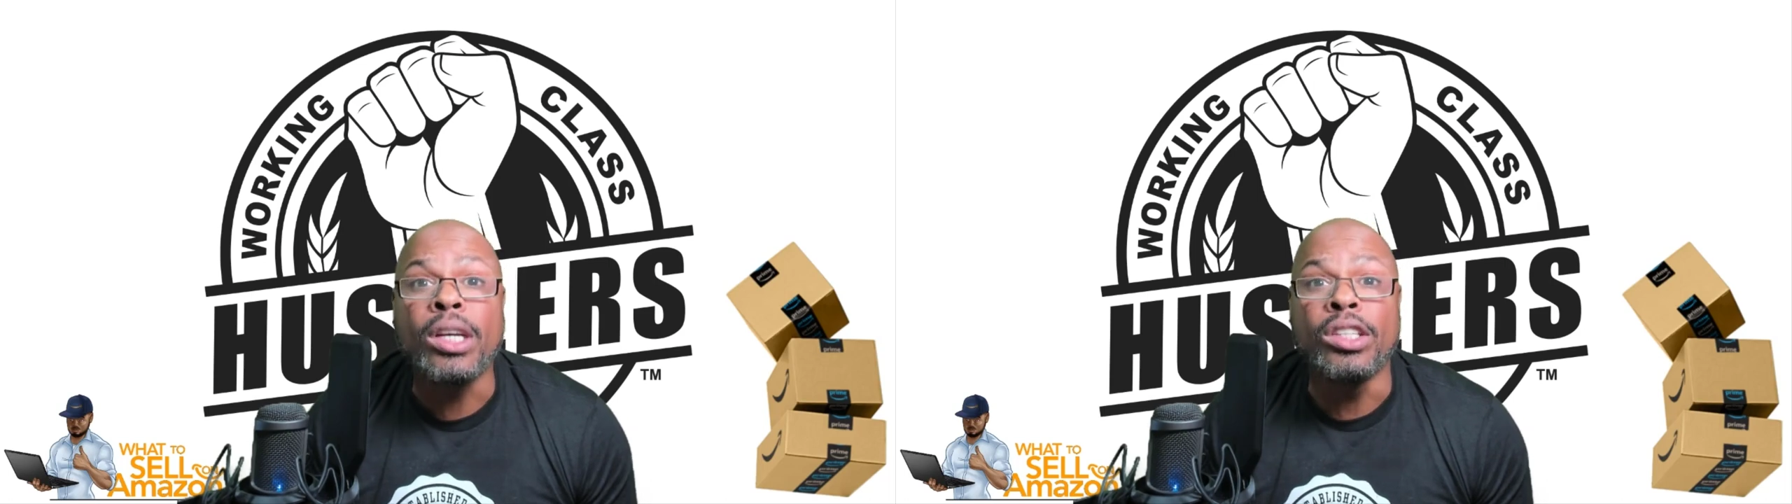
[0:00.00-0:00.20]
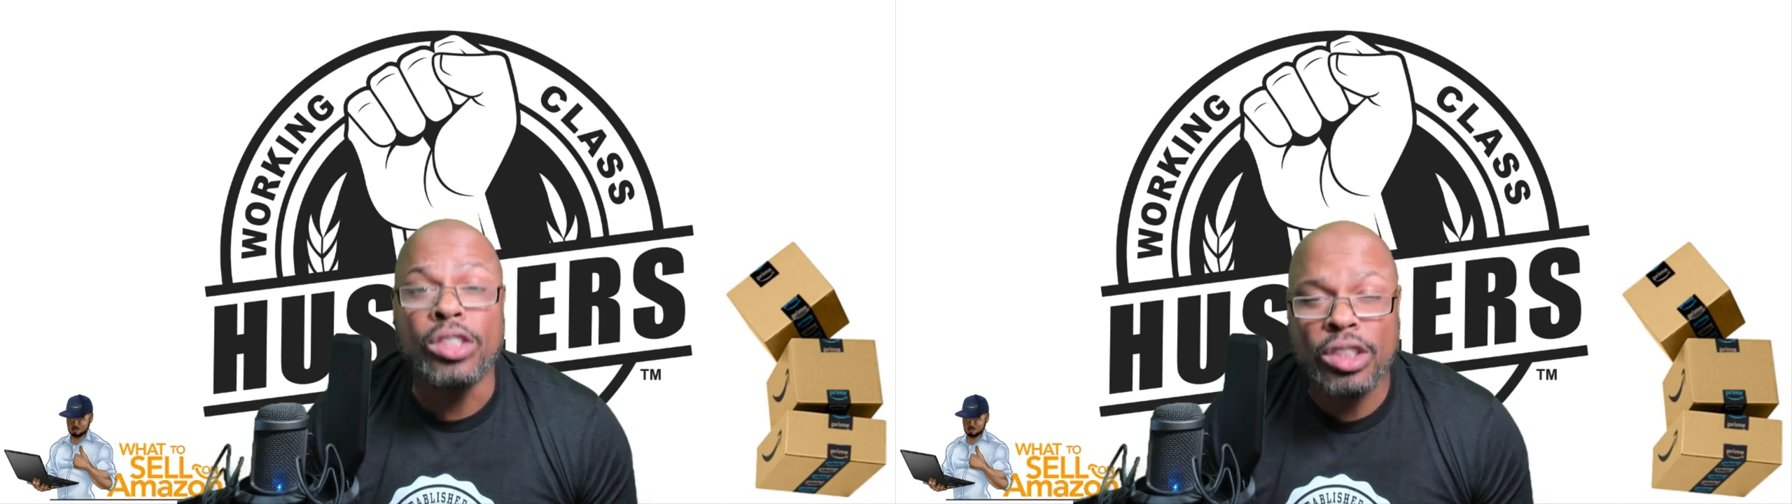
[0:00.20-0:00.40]

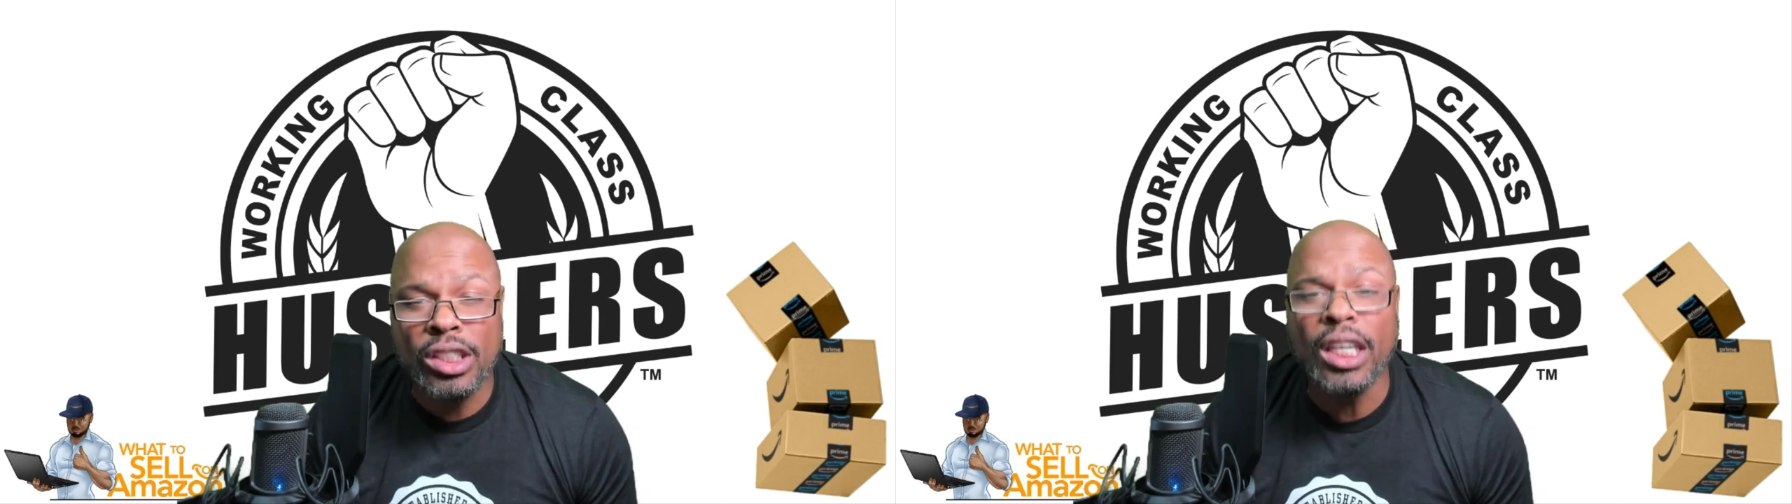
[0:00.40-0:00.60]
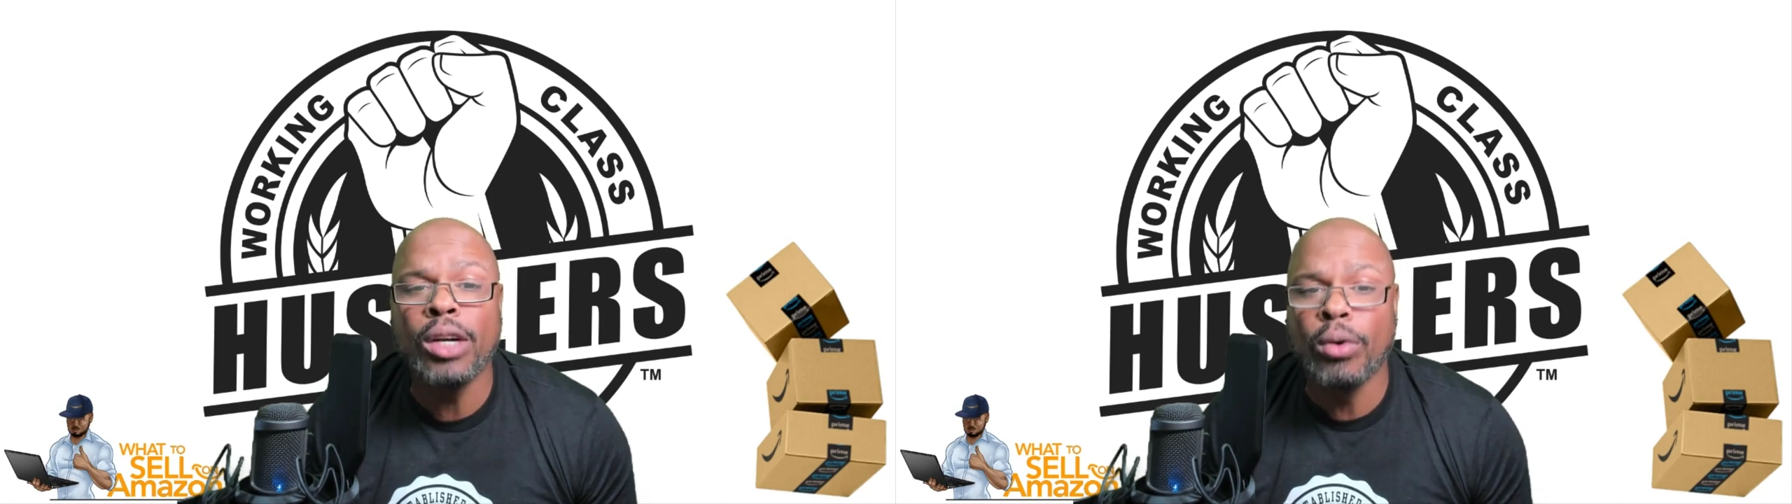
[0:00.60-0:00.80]

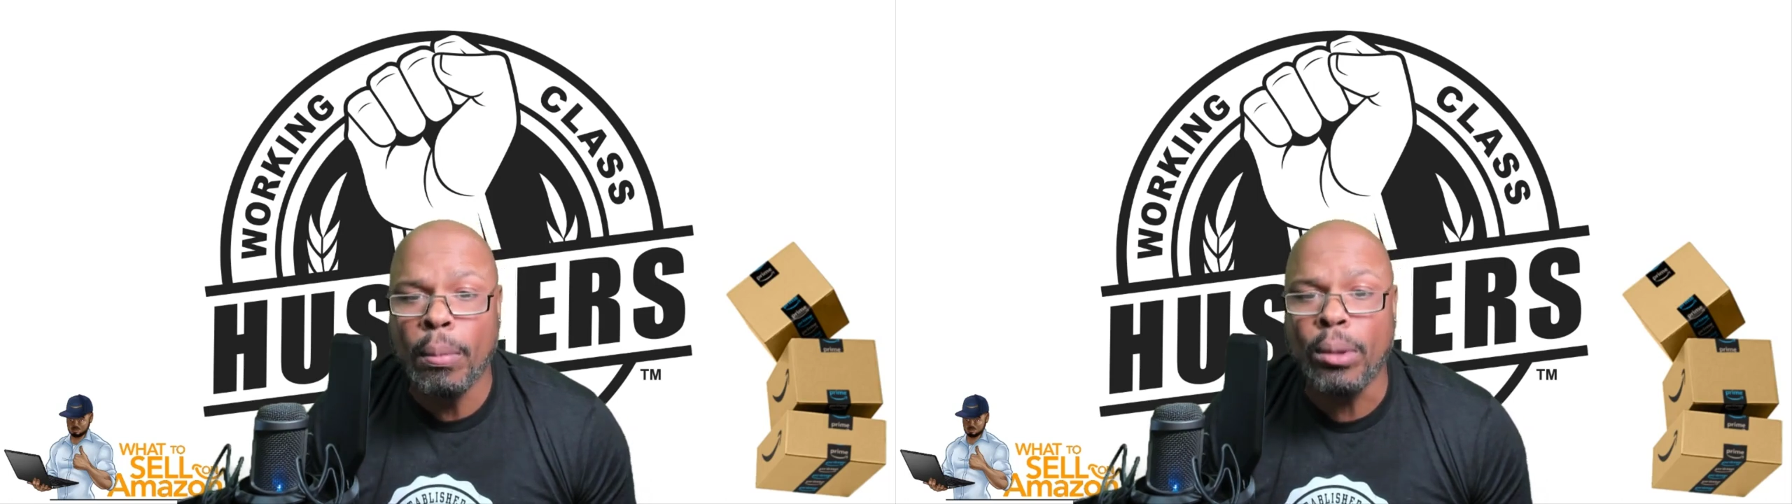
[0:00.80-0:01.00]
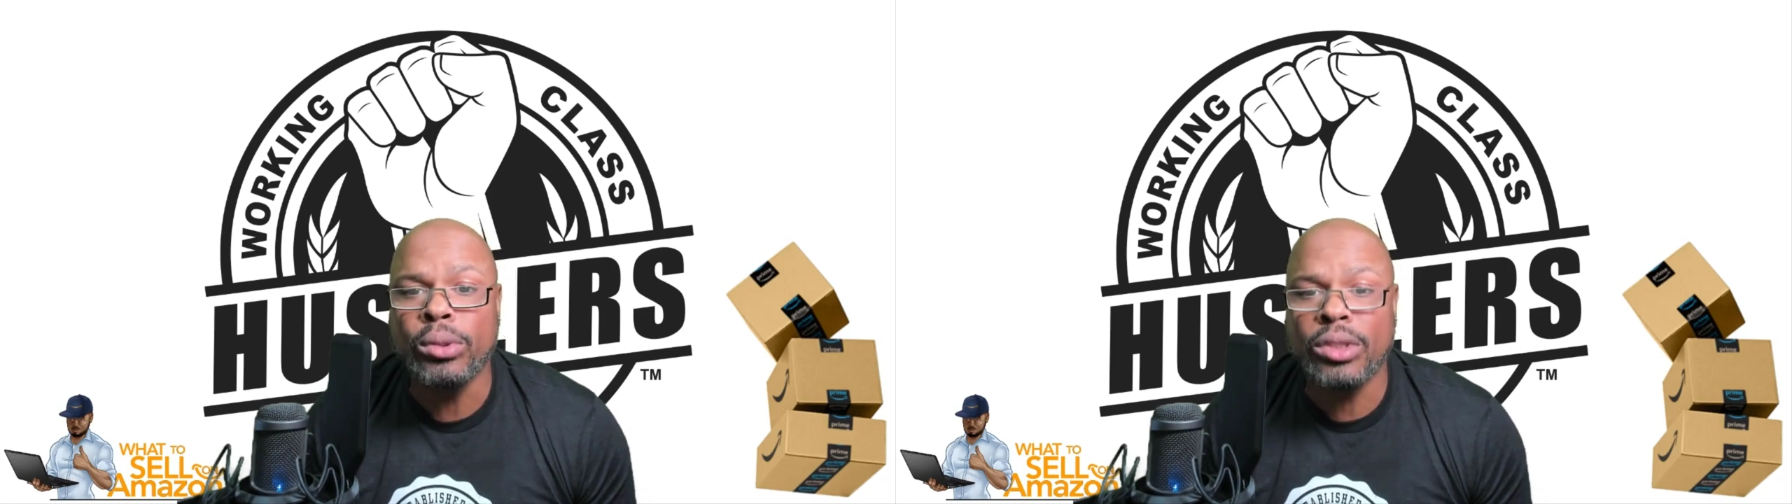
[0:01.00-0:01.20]

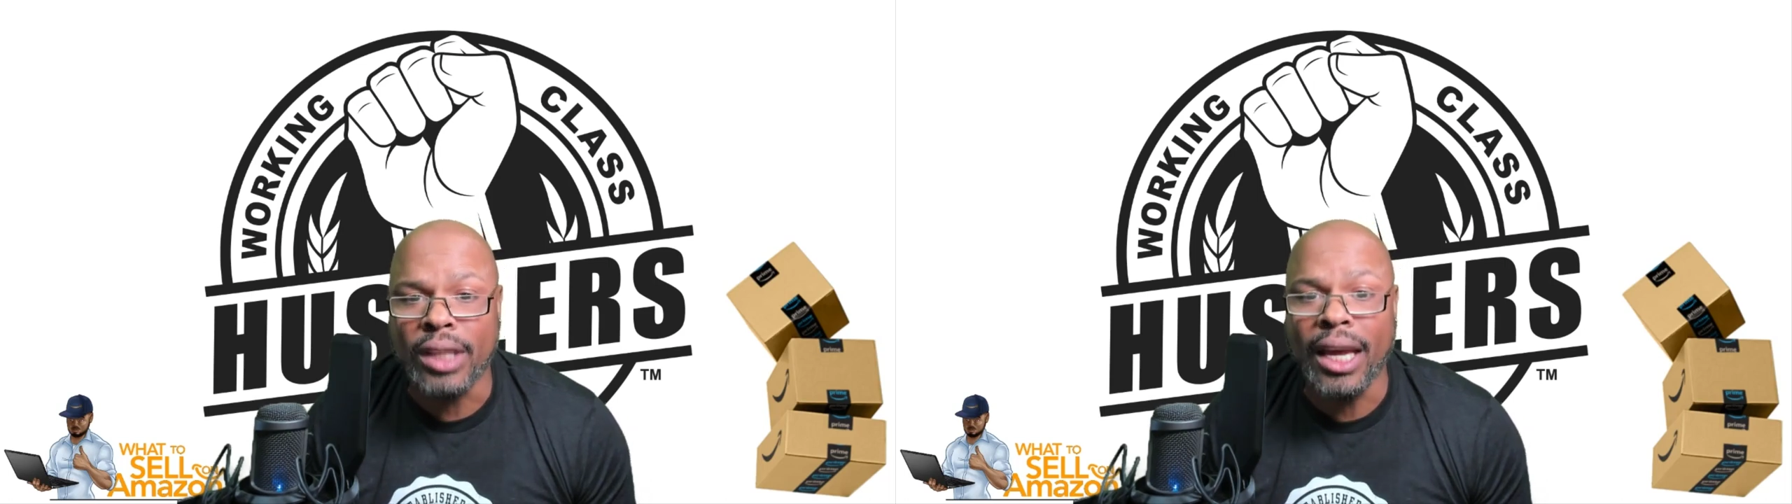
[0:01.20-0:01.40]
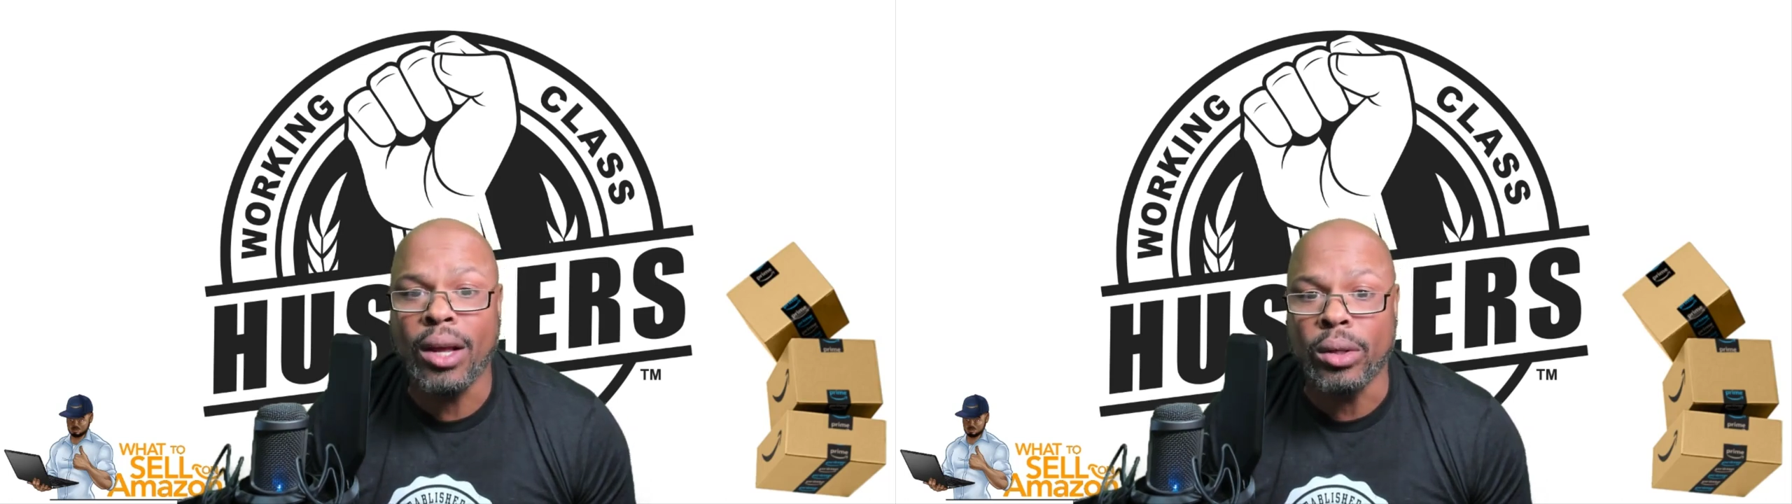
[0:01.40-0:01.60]
considerable
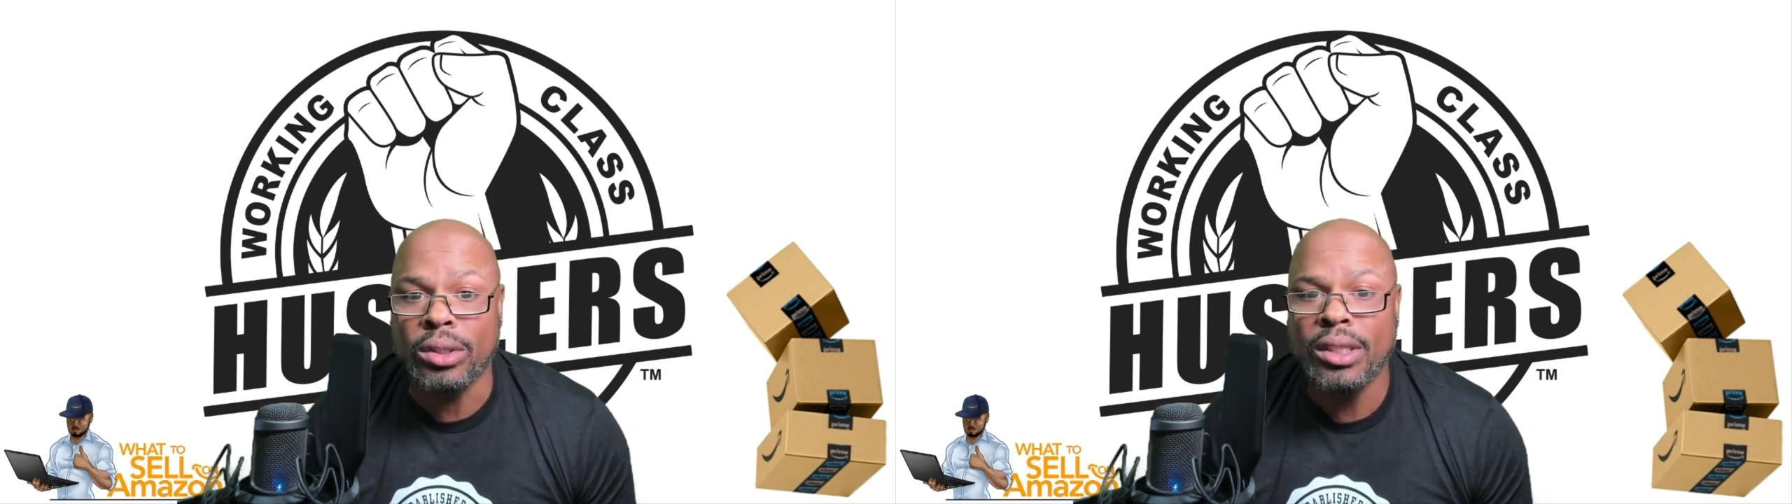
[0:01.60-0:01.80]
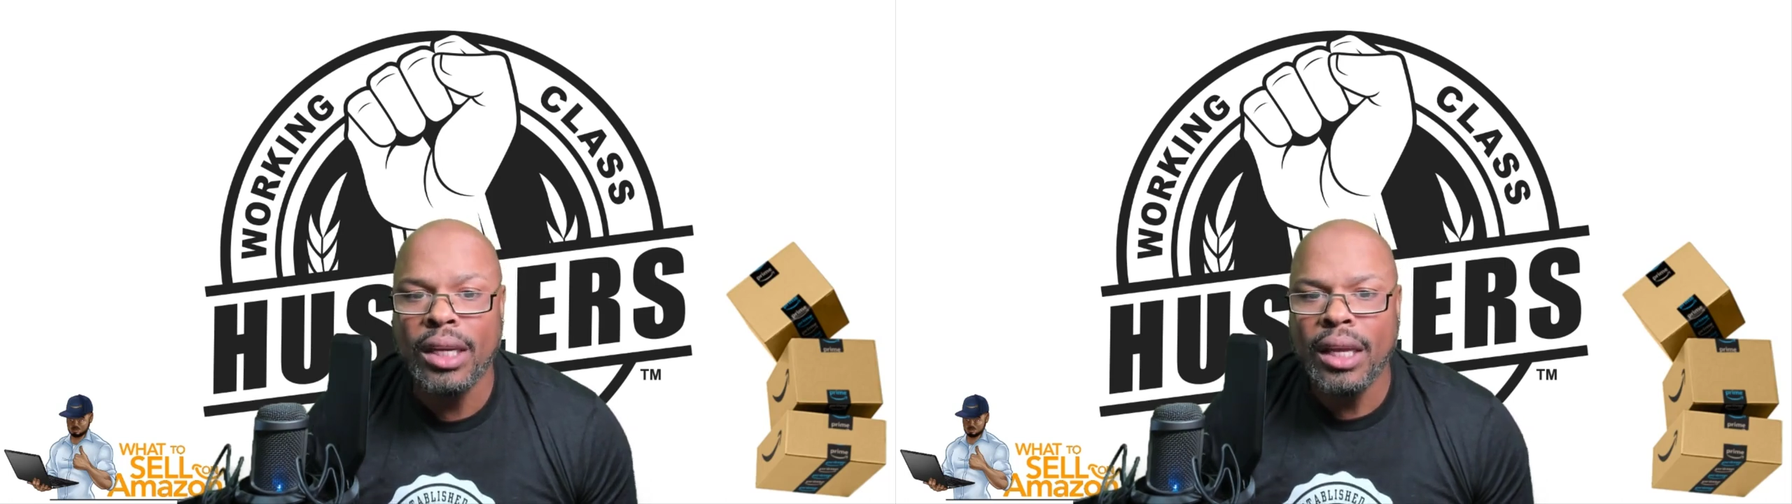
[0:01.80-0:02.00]
sales.